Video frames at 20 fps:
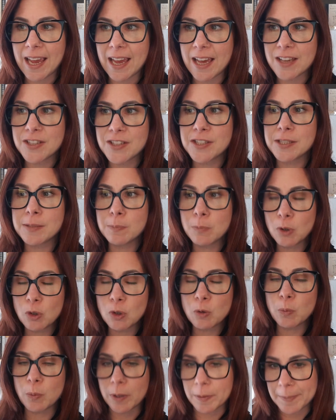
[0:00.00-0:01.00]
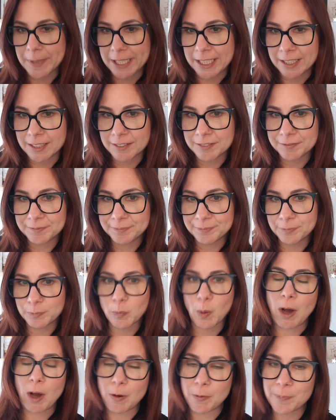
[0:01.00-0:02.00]
a small woman,
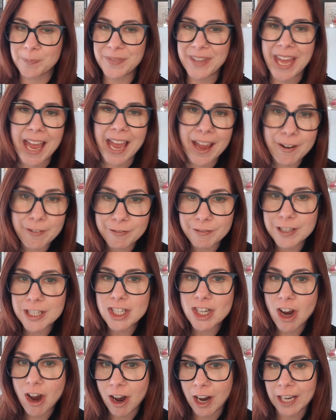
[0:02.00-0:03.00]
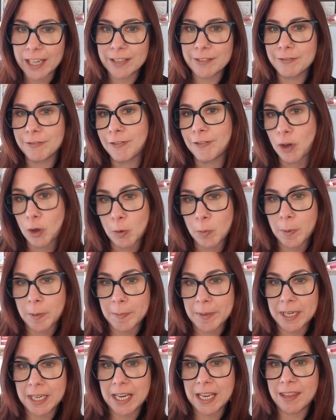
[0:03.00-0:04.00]
well, the average height for a
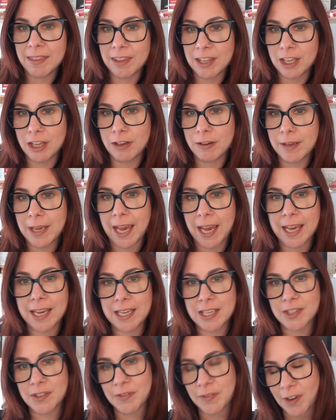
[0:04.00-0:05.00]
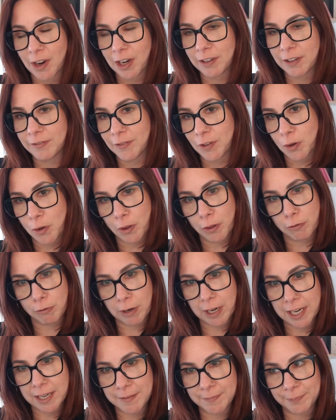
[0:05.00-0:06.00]
woman in the UK is
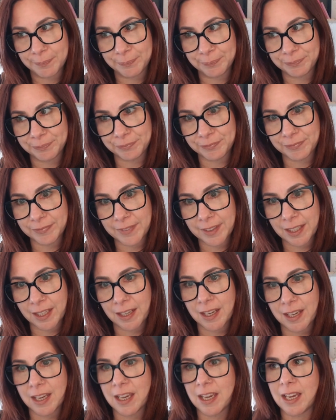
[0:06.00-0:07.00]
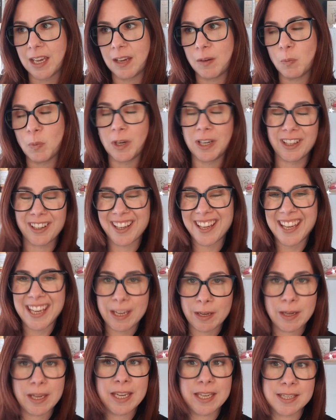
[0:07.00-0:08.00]
5'3". Well, it
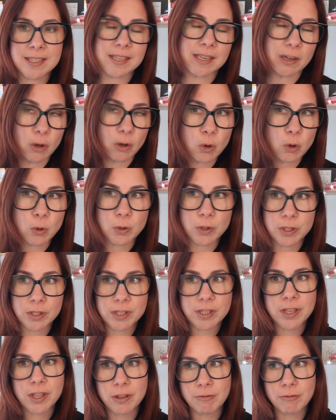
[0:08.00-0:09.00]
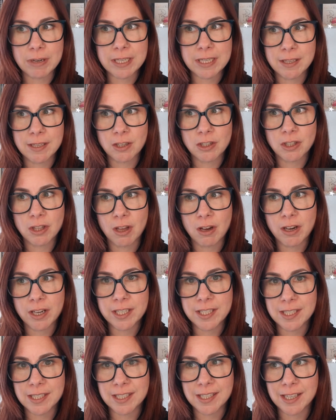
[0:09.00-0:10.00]
is in accordance to the research that I
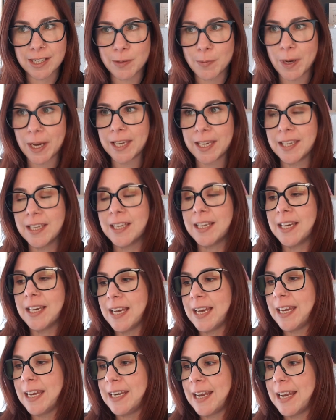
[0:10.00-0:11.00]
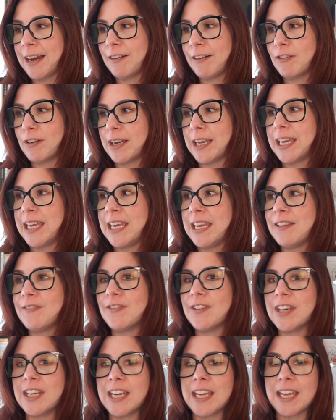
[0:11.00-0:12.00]
did anyway. Now,
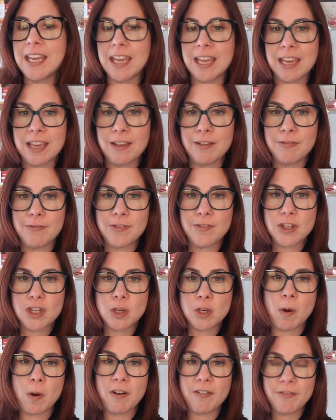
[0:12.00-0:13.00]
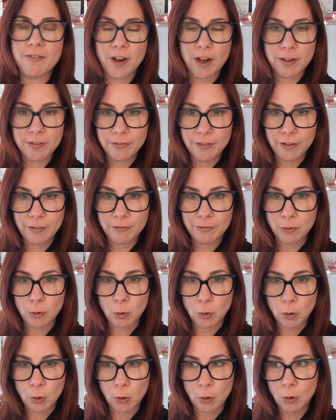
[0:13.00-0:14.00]
even if you are 5'4"
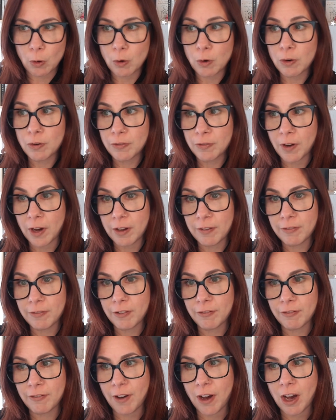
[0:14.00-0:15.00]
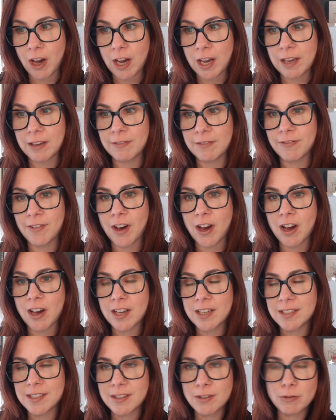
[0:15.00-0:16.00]
or 5'5",
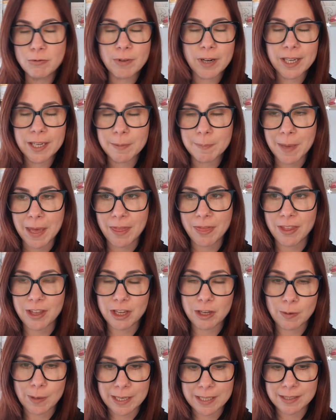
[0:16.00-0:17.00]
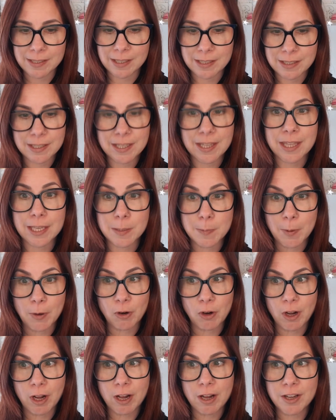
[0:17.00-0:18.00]
I still recommend that you listen to this
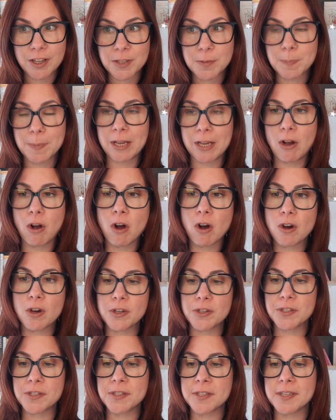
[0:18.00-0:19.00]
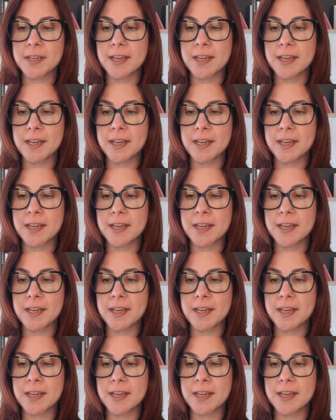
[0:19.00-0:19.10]
podcast because